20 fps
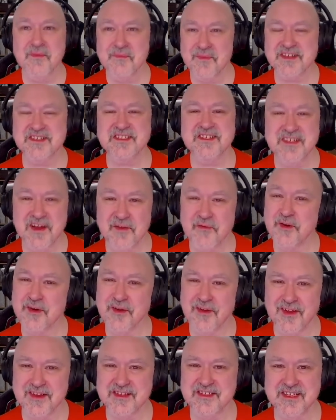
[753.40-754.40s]
much
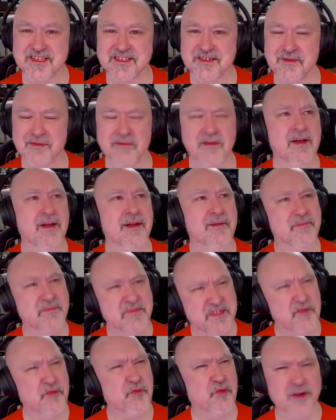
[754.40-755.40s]
different logic to,
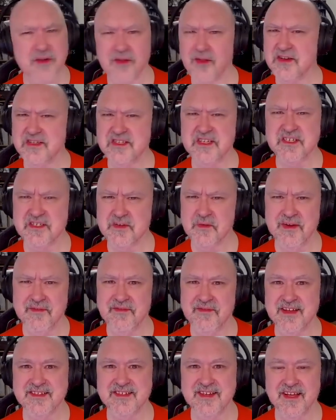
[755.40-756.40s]
different logic to
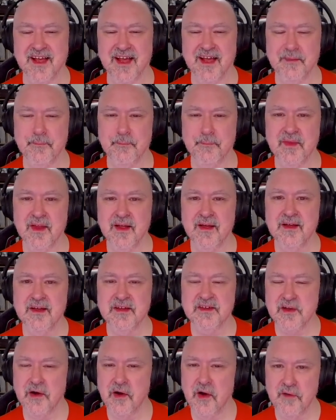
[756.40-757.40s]
investigate.
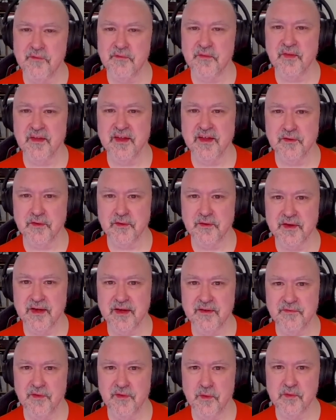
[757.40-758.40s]
So hopefully you're
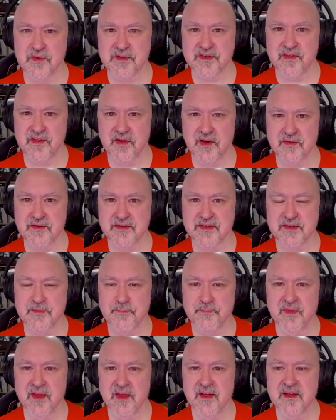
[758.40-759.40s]
looking forward to those.
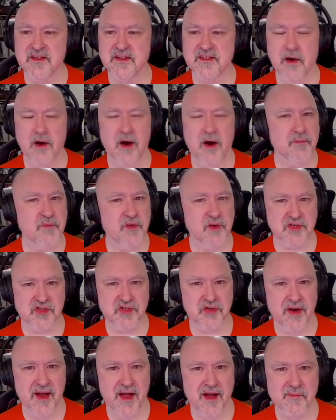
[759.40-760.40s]
So I'm not
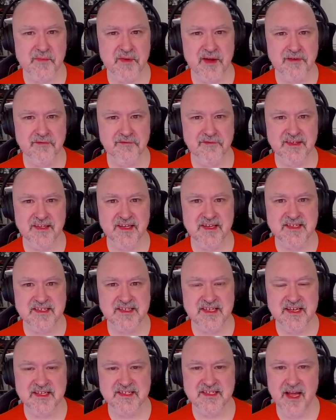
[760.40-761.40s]
sure how I'm going to release
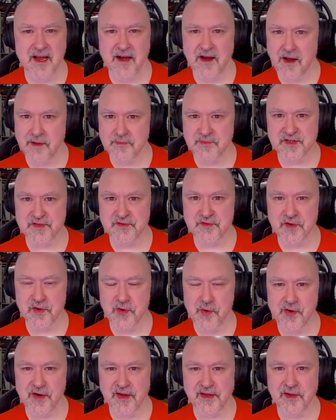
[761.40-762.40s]
these yet. I'm just
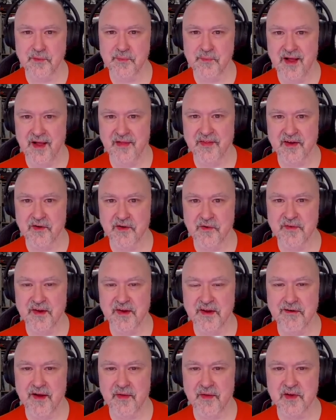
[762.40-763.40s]
recording them and then I'll
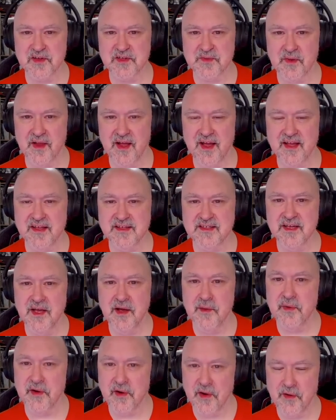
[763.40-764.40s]
figure out those plans,
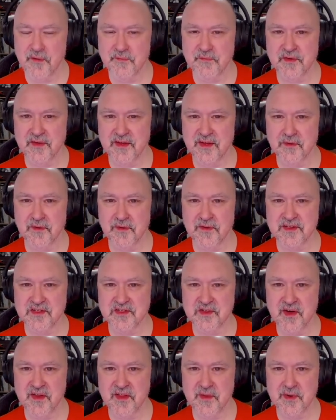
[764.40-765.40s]
but hopefully you'll
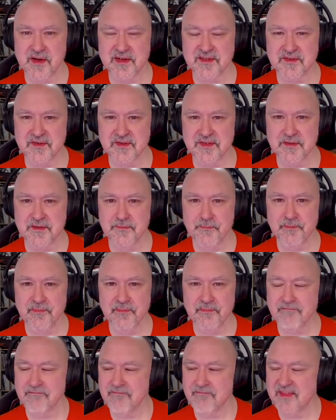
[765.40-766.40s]
enjoy the puzzles.
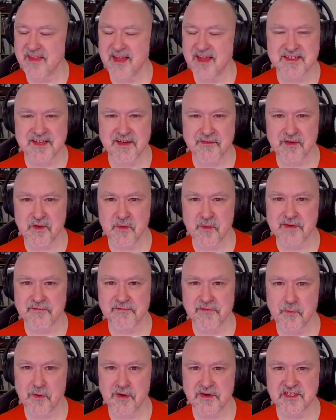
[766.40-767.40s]
Thanks everyone
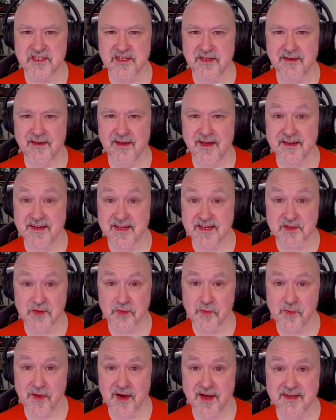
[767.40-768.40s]
for watching, and as
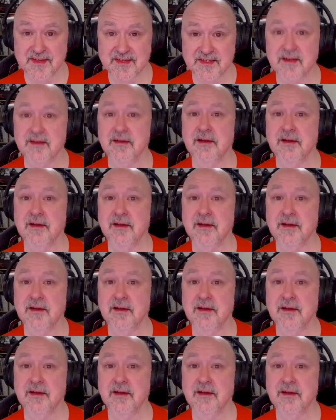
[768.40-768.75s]
always,